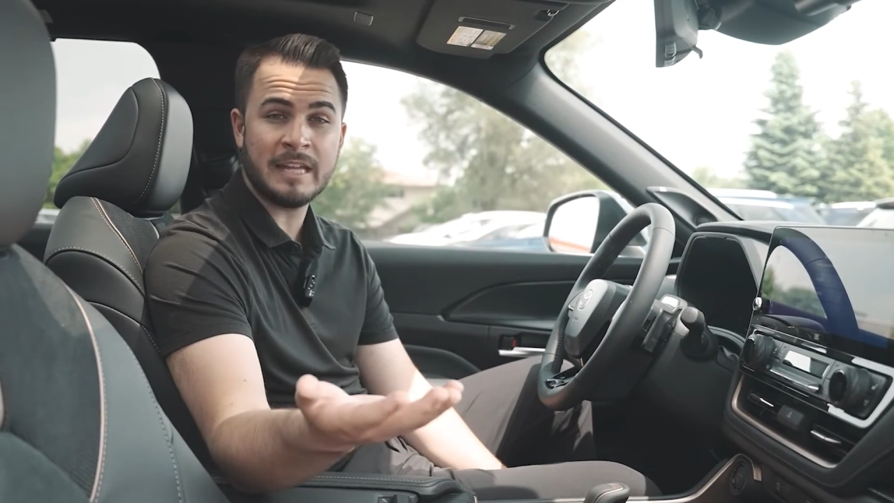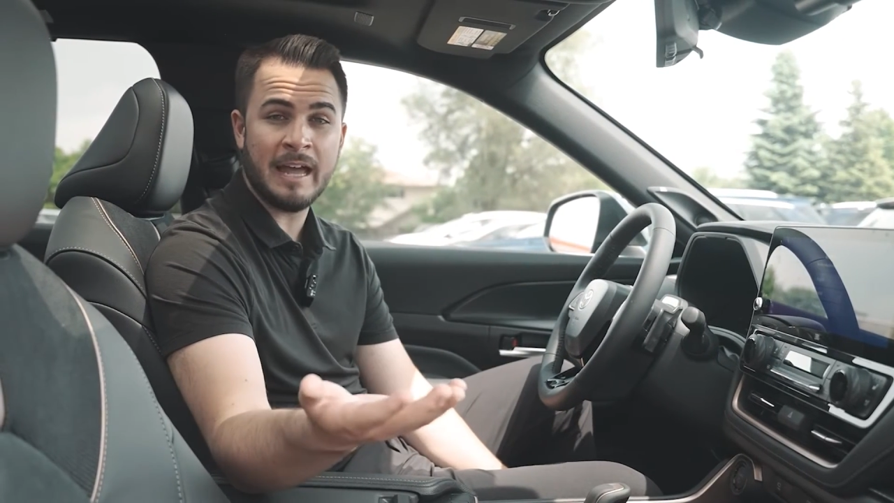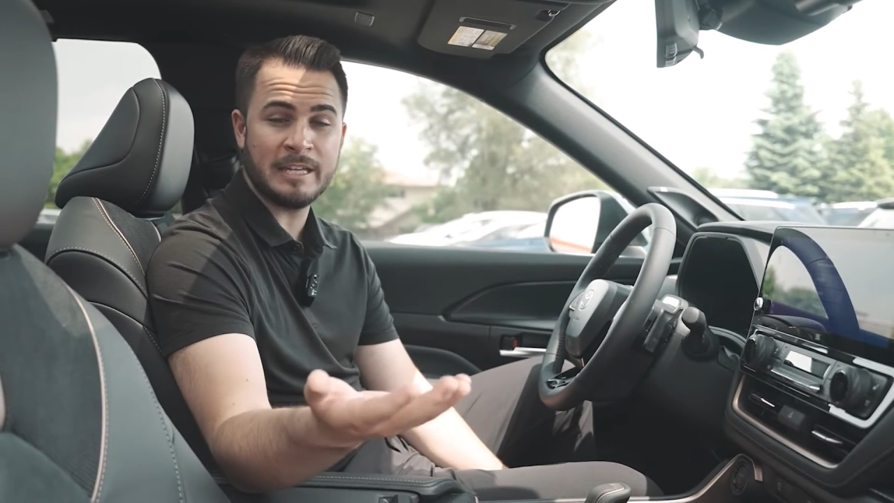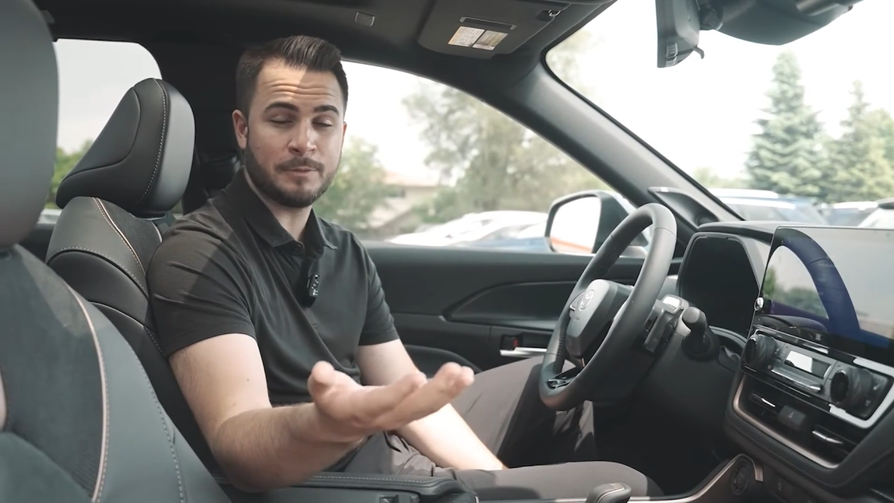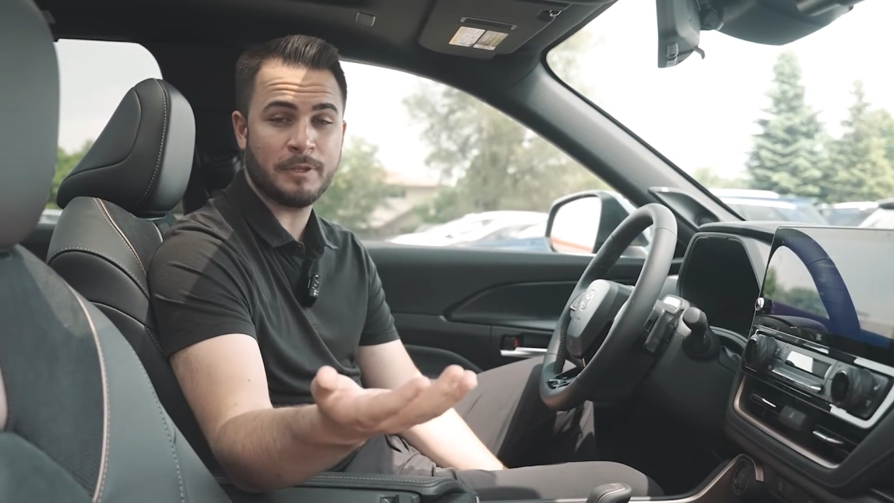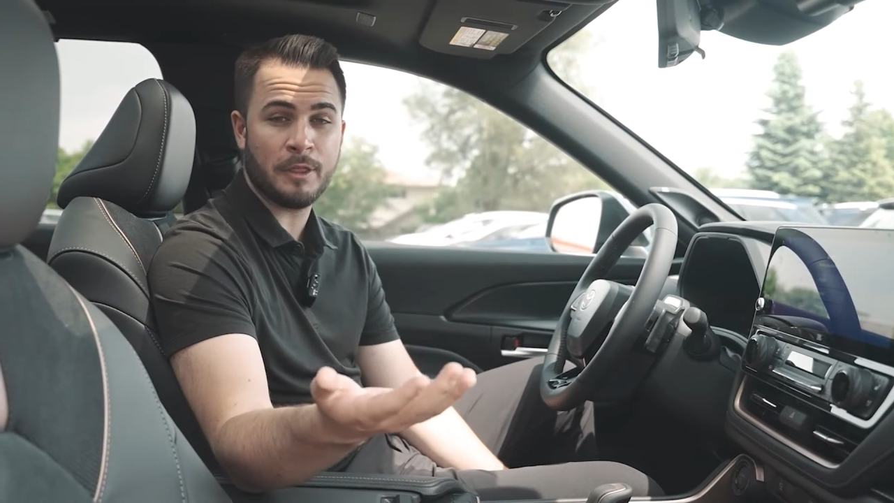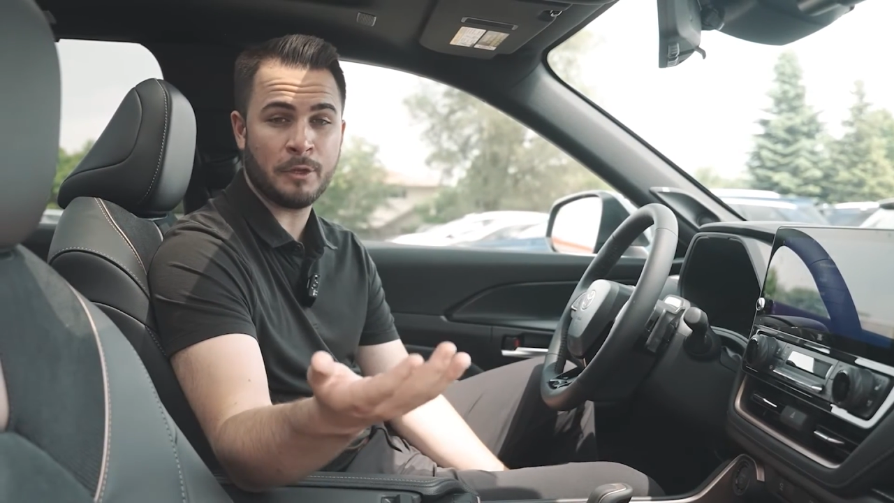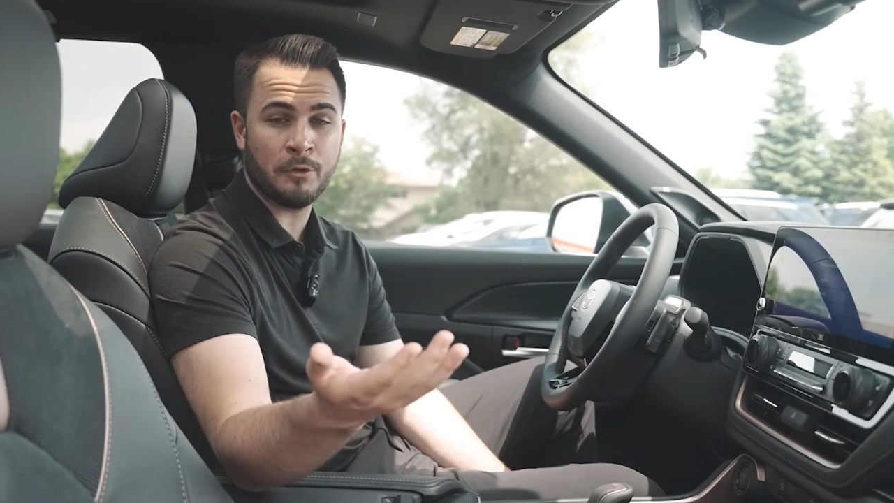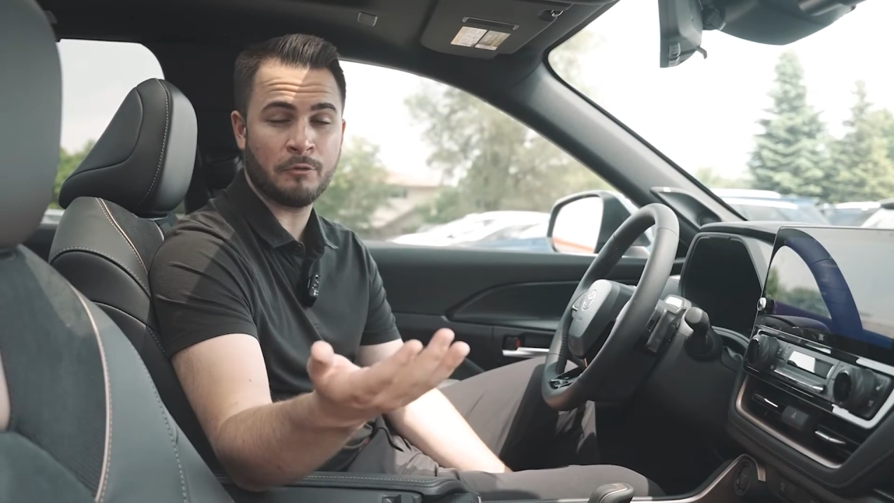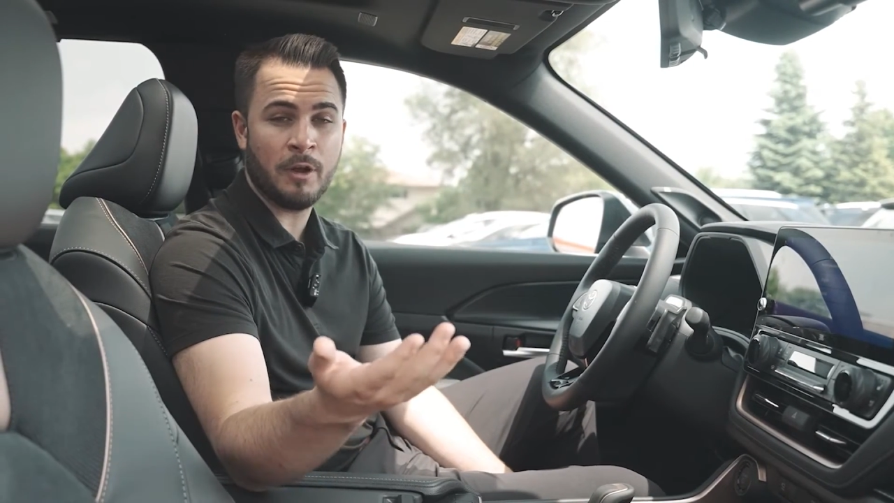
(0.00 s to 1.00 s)
size with the
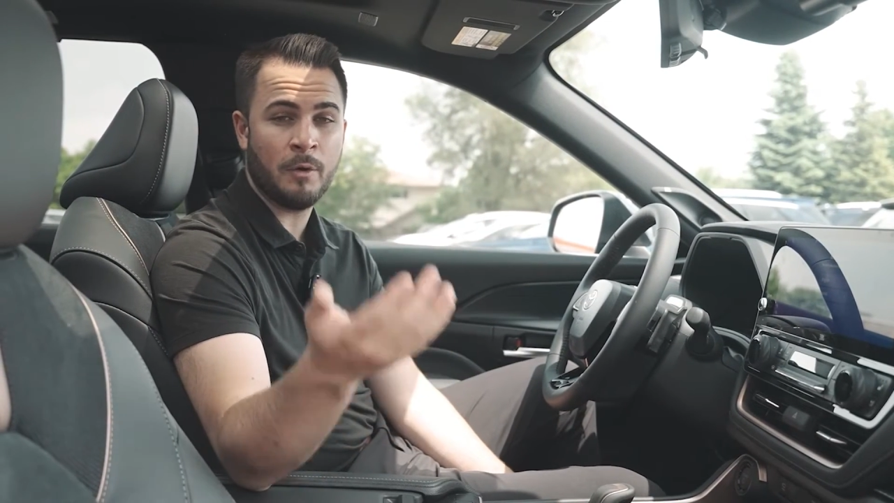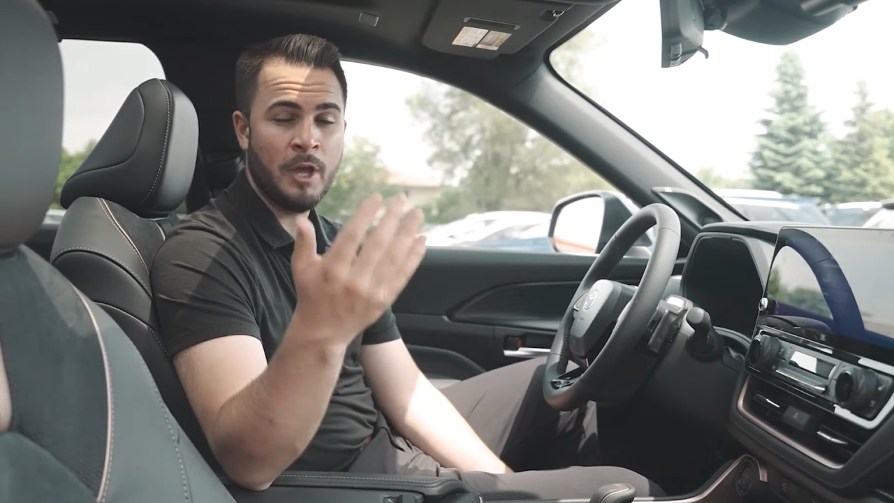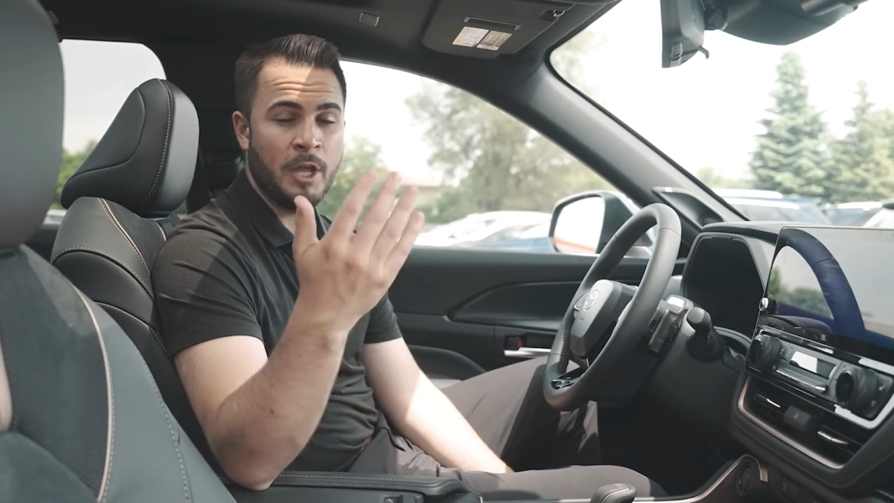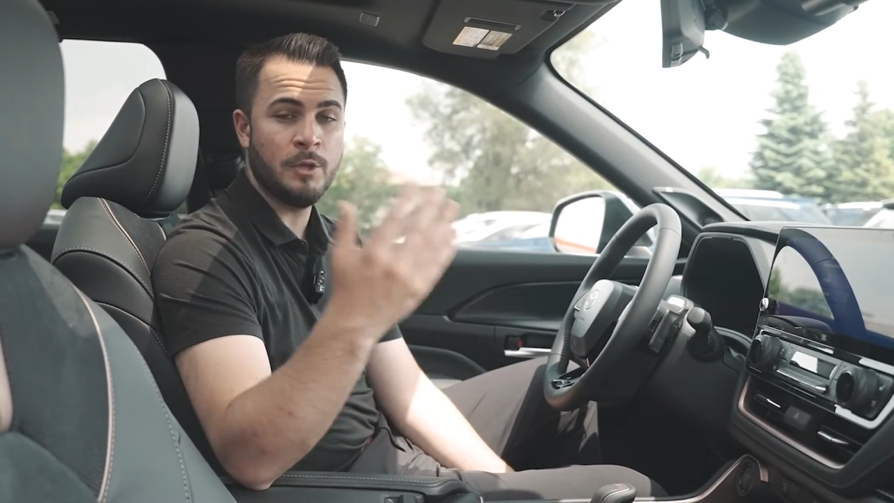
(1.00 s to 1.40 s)
third row,